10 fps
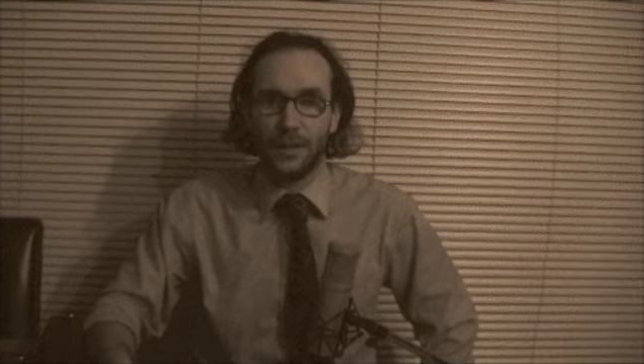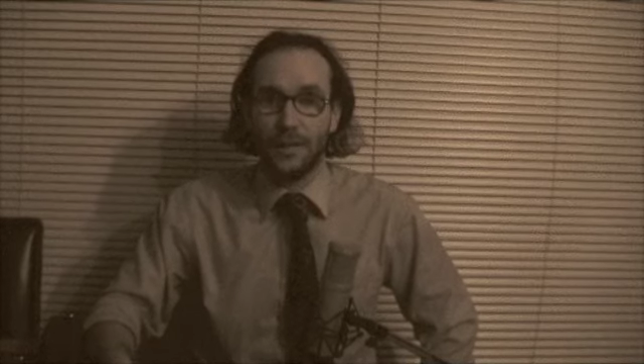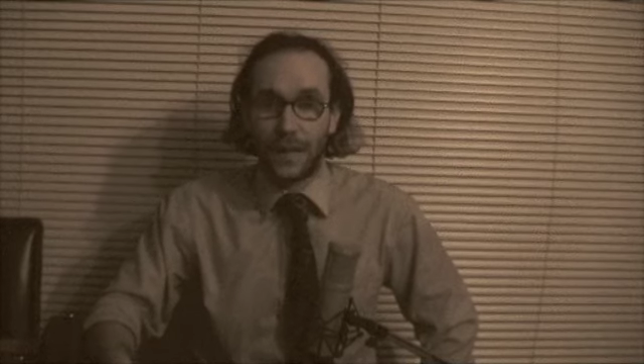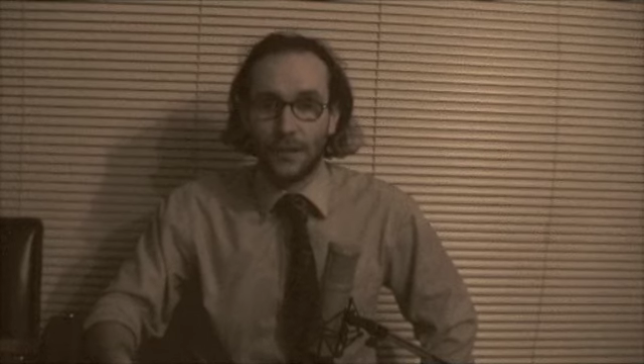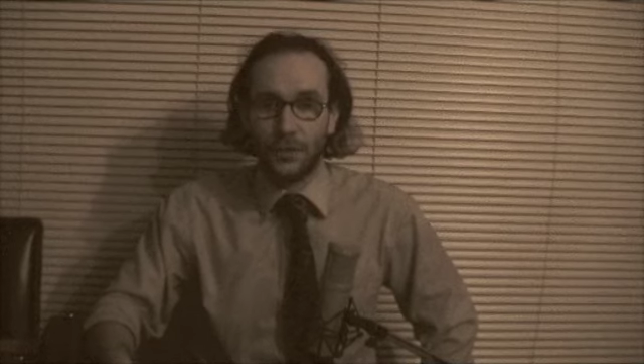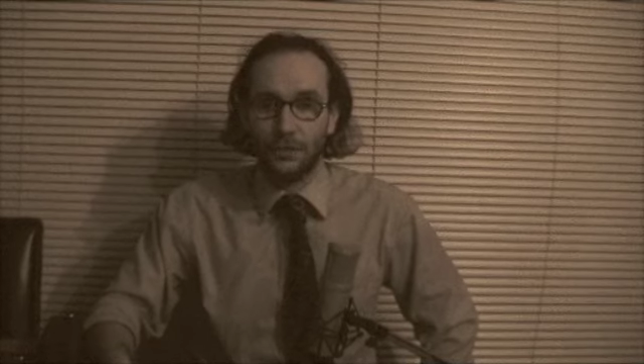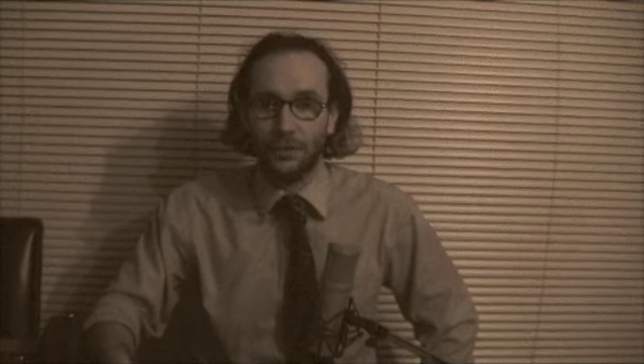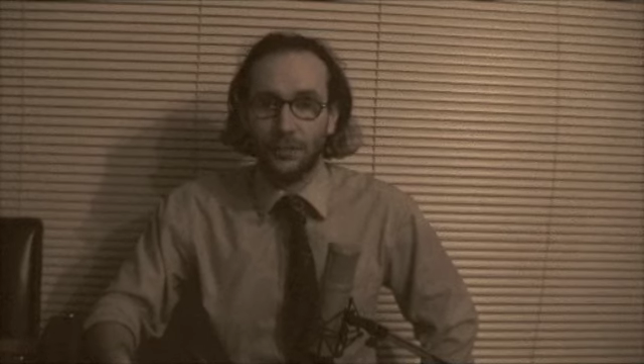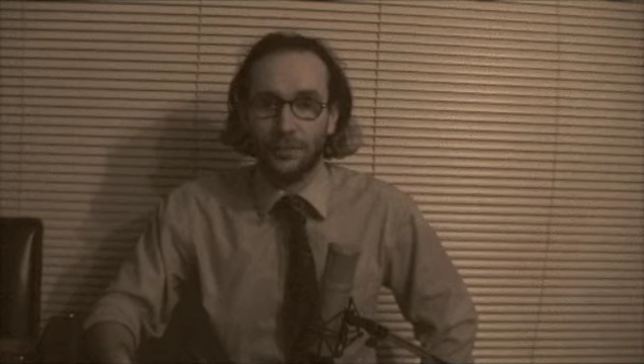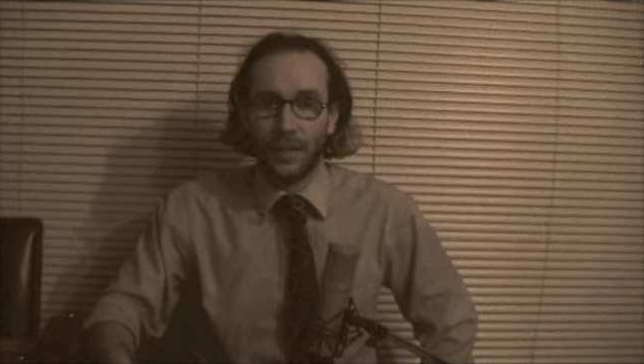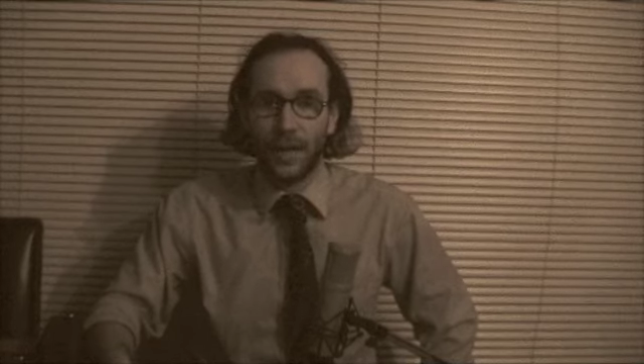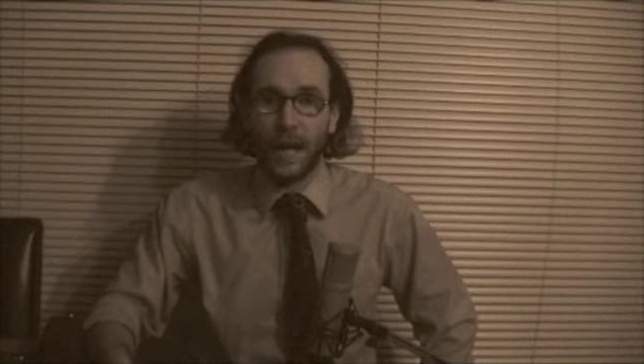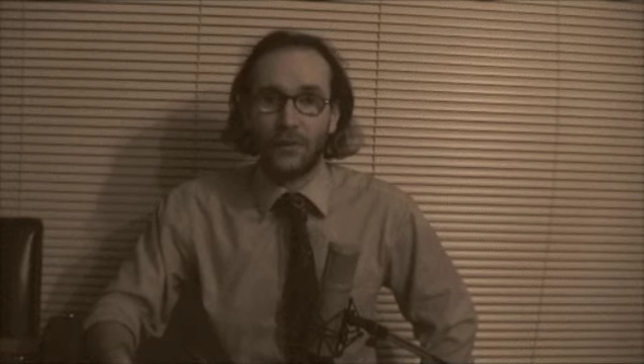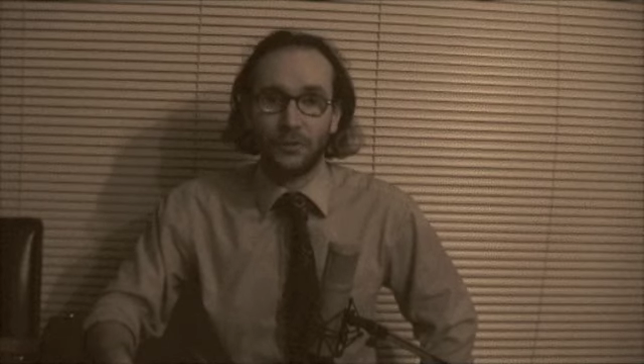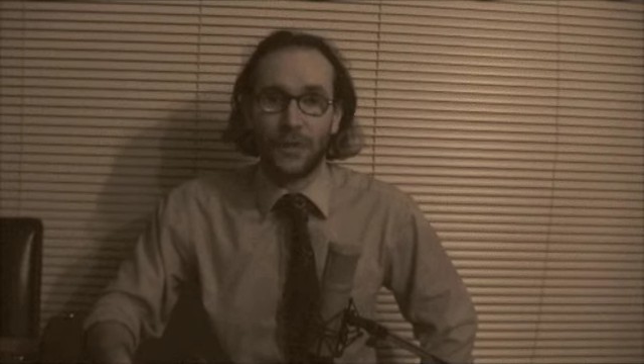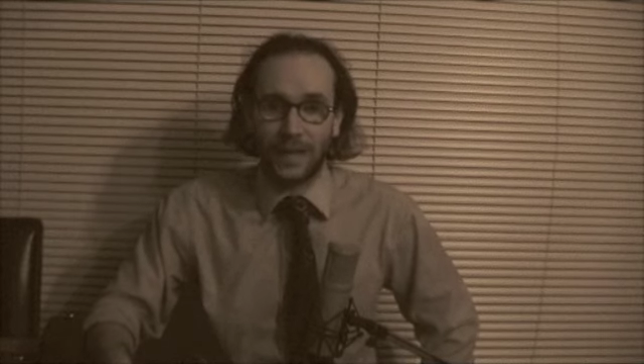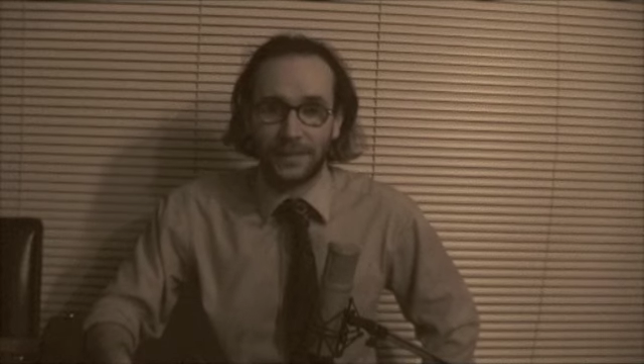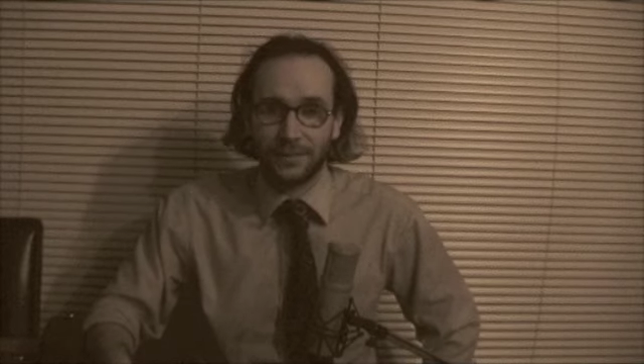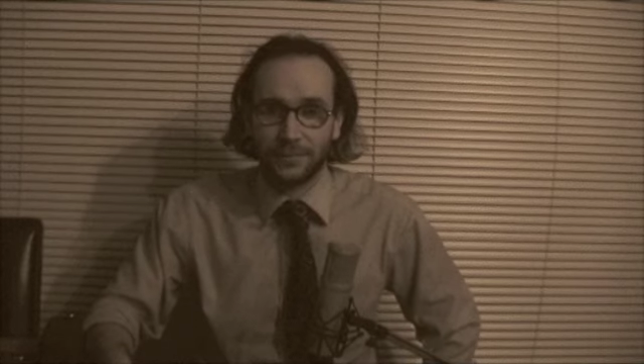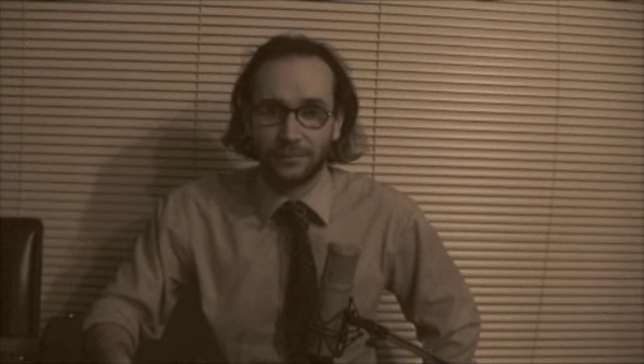Thank you, and good
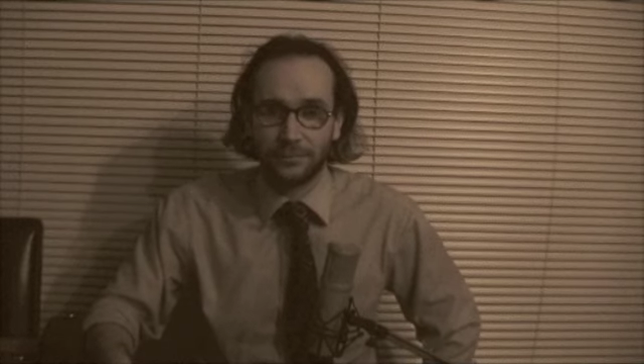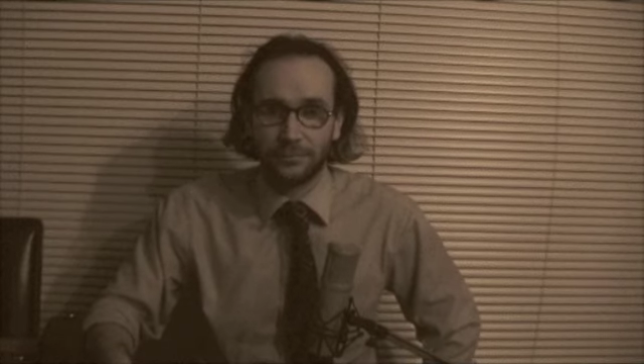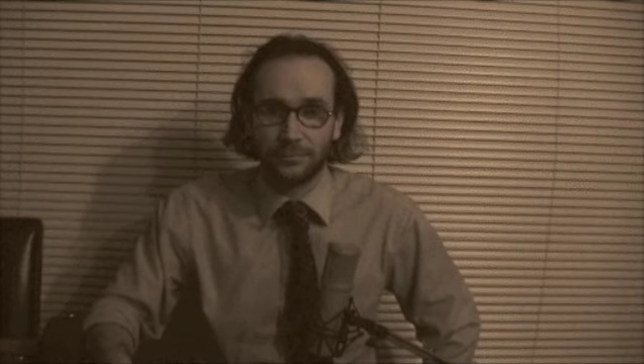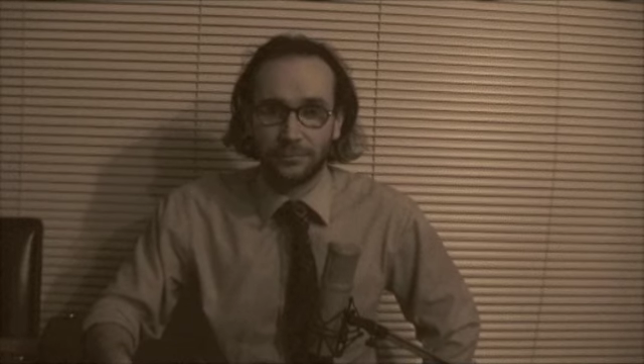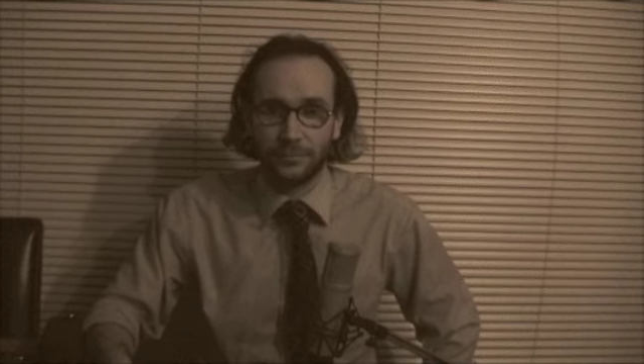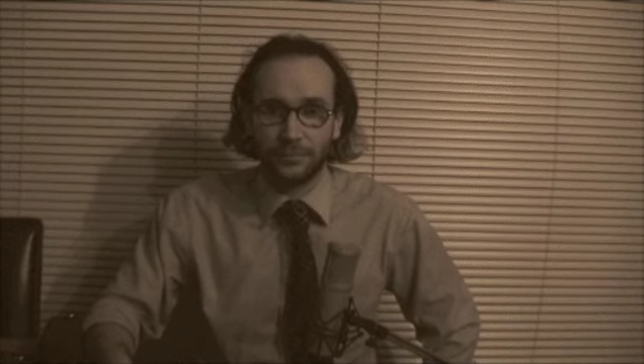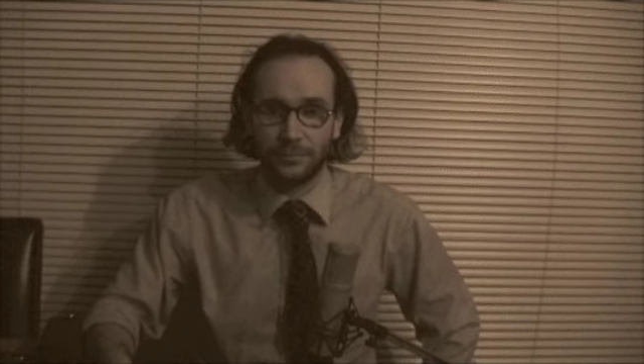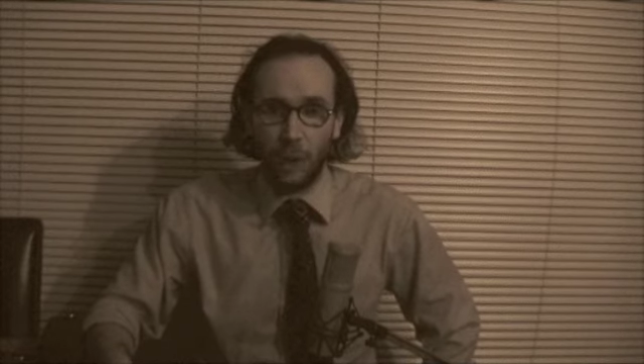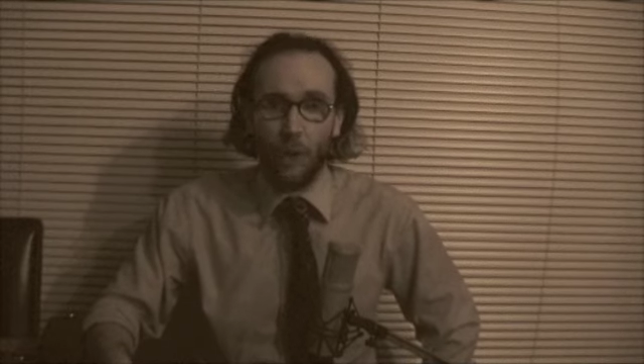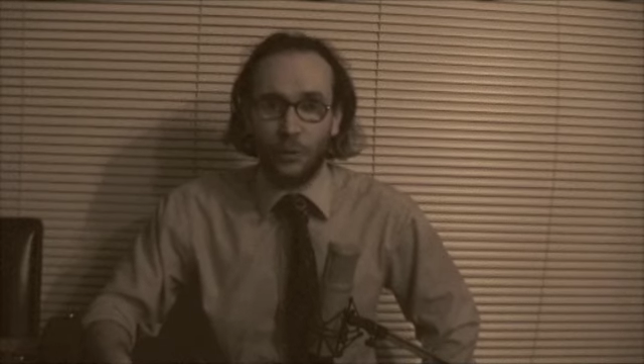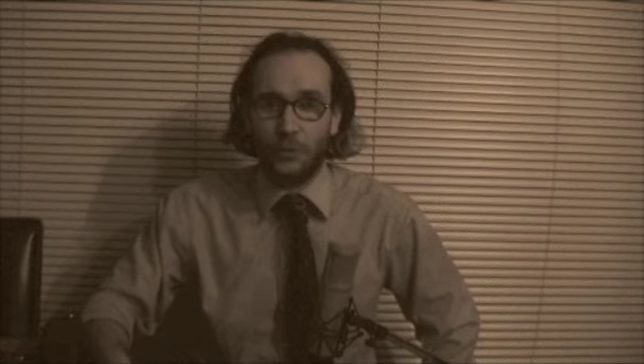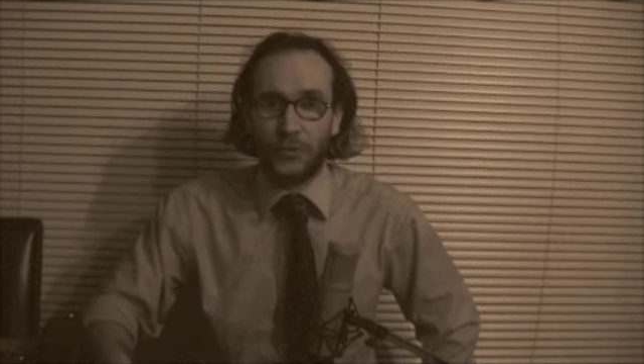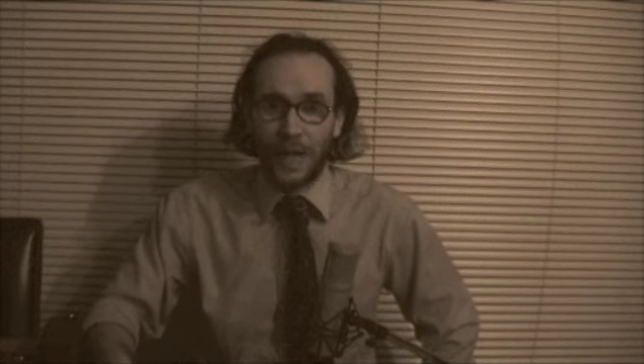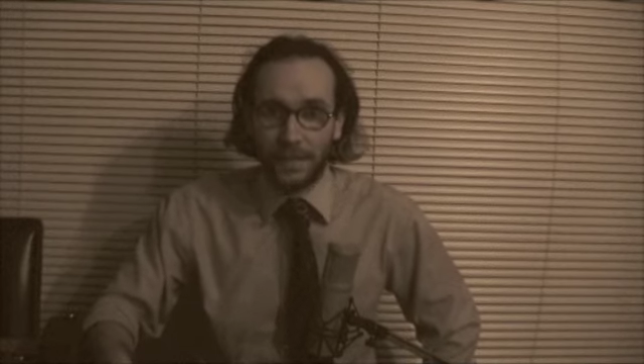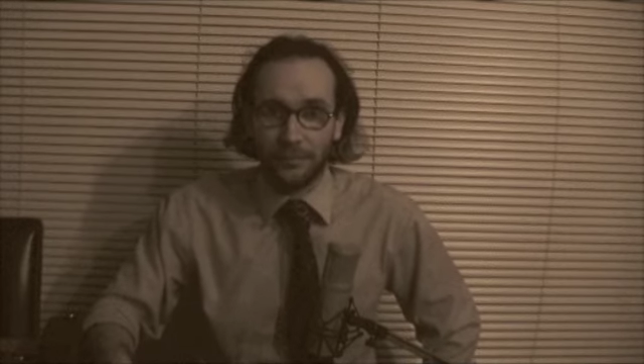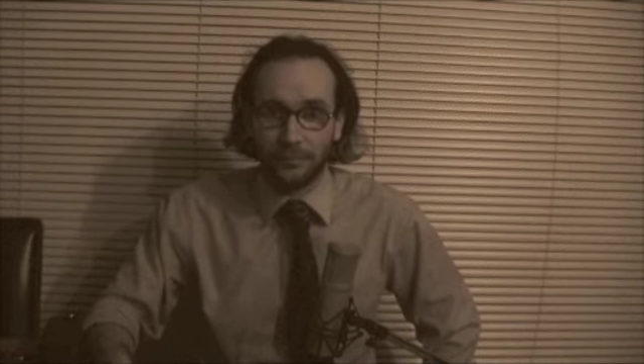night. Or good day.